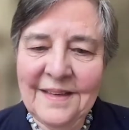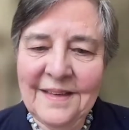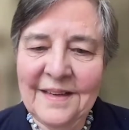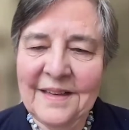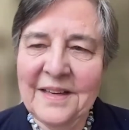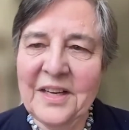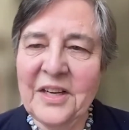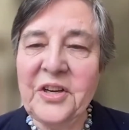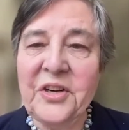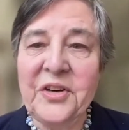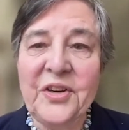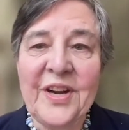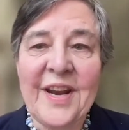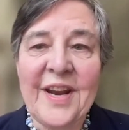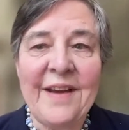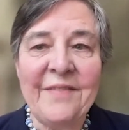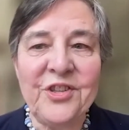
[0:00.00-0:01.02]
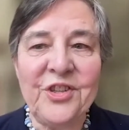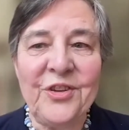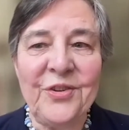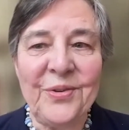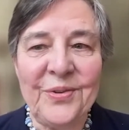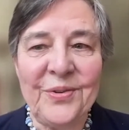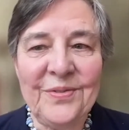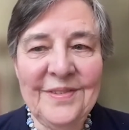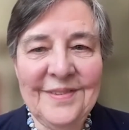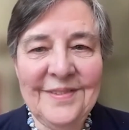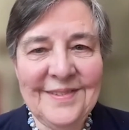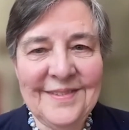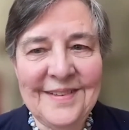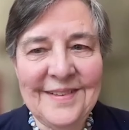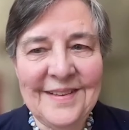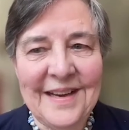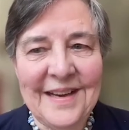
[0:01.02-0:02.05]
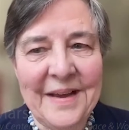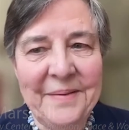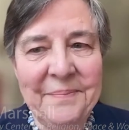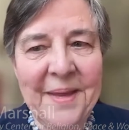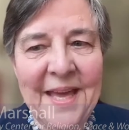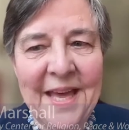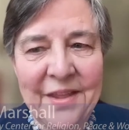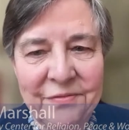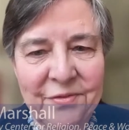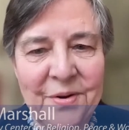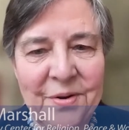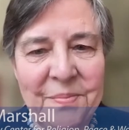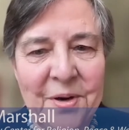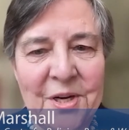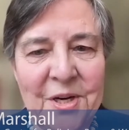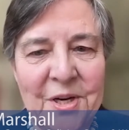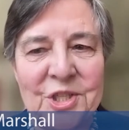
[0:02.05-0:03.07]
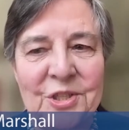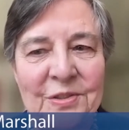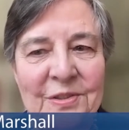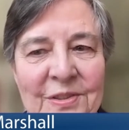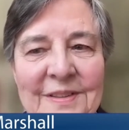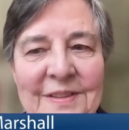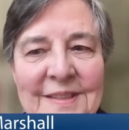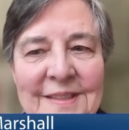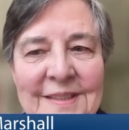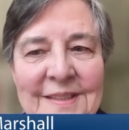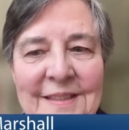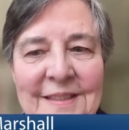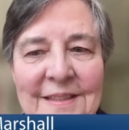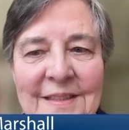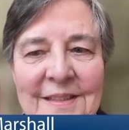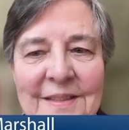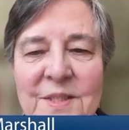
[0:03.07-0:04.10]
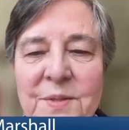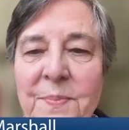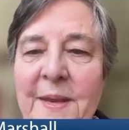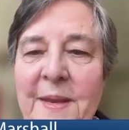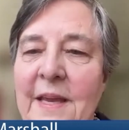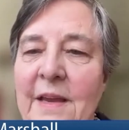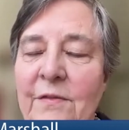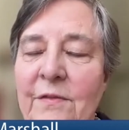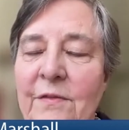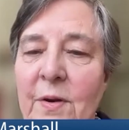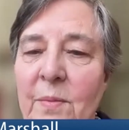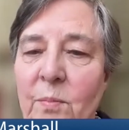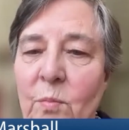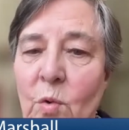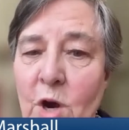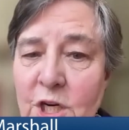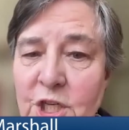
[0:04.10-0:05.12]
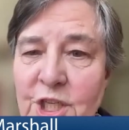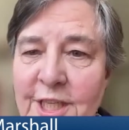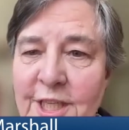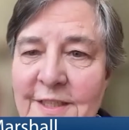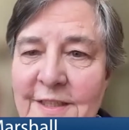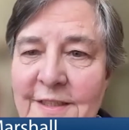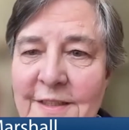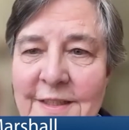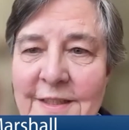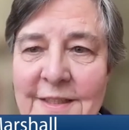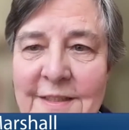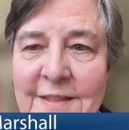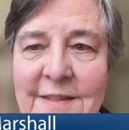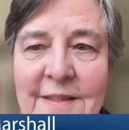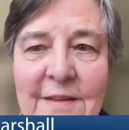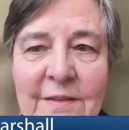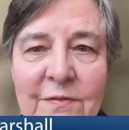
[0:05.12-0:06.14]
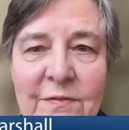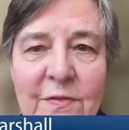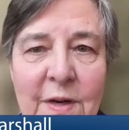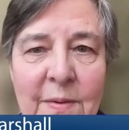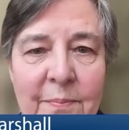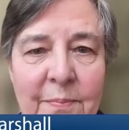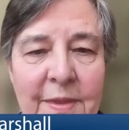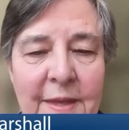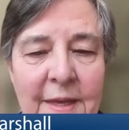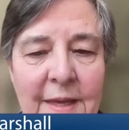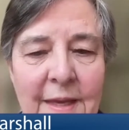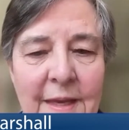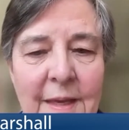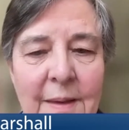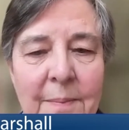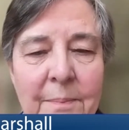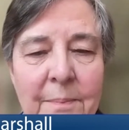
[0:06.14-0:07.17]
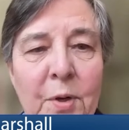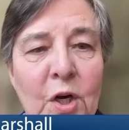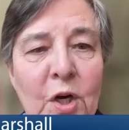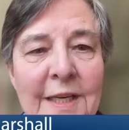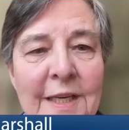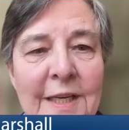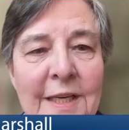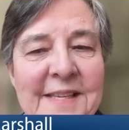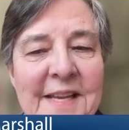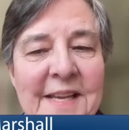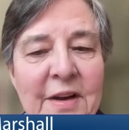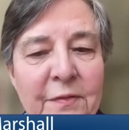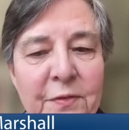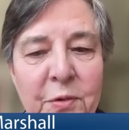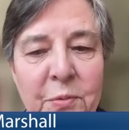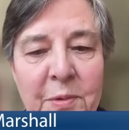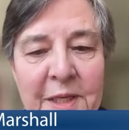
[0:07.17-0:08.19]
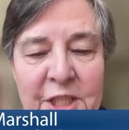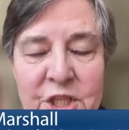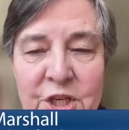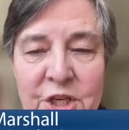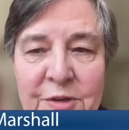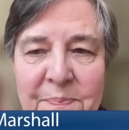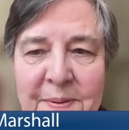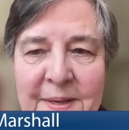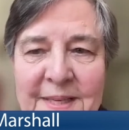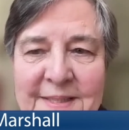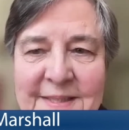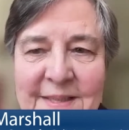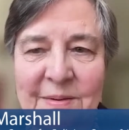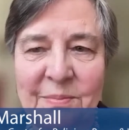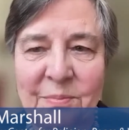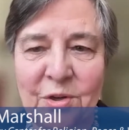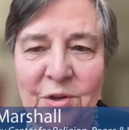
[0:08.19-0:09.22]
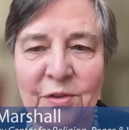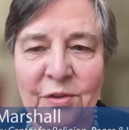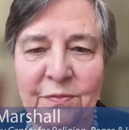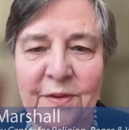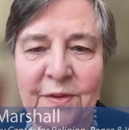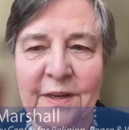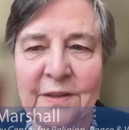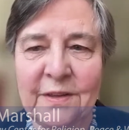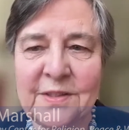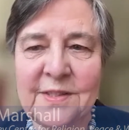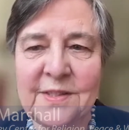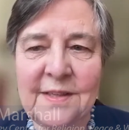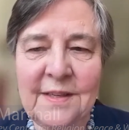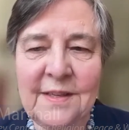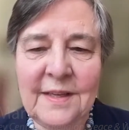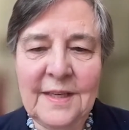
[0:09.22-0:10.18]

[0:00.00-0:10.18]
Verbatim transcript: uh, good afternoon. I'm Katherine Marshall, uh, speaking from Washington, D C, from the Berkeley Center for Religion, Peace, and World Affairs.